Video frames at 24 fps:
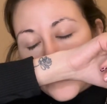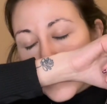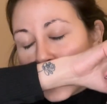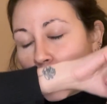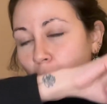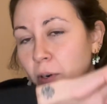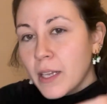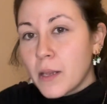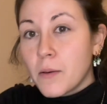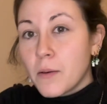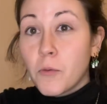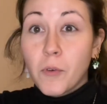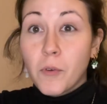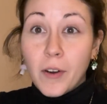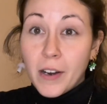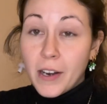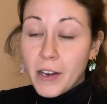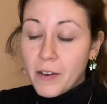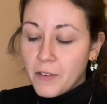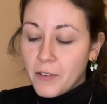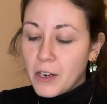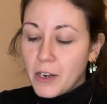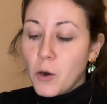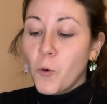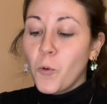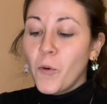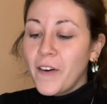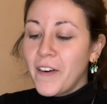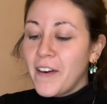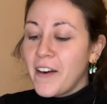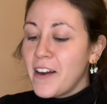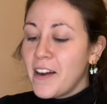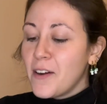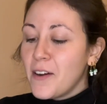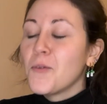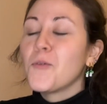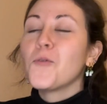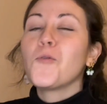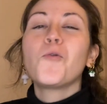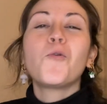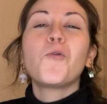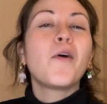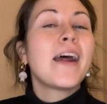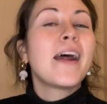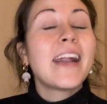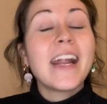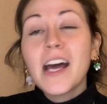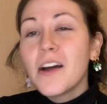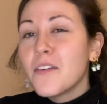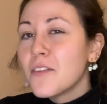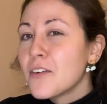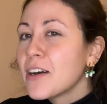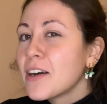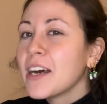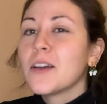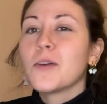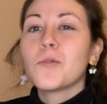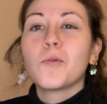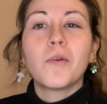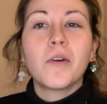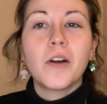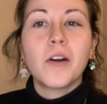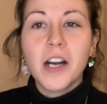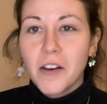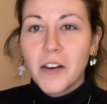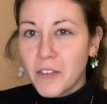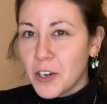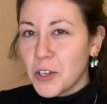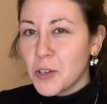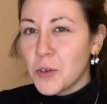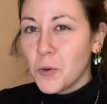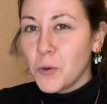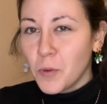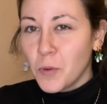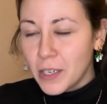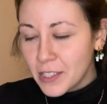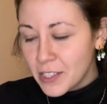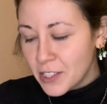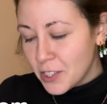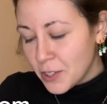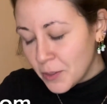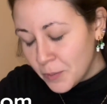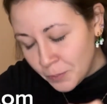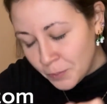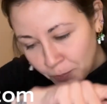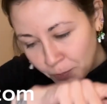wear them whenever and wherever you want.